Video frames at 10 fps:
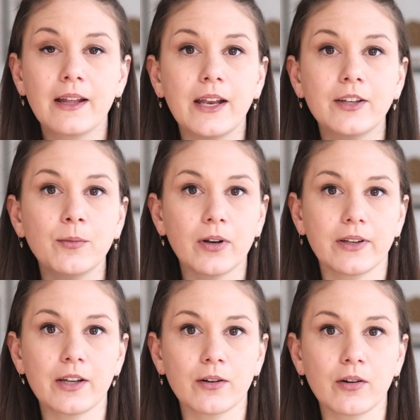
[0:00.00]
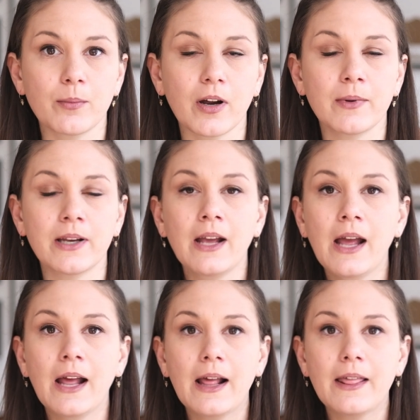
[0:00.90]
and you want to get your own apartment.
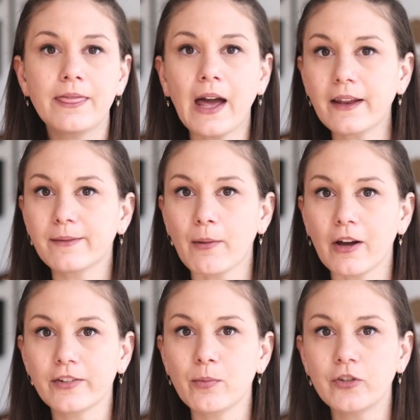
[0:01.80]
That's possible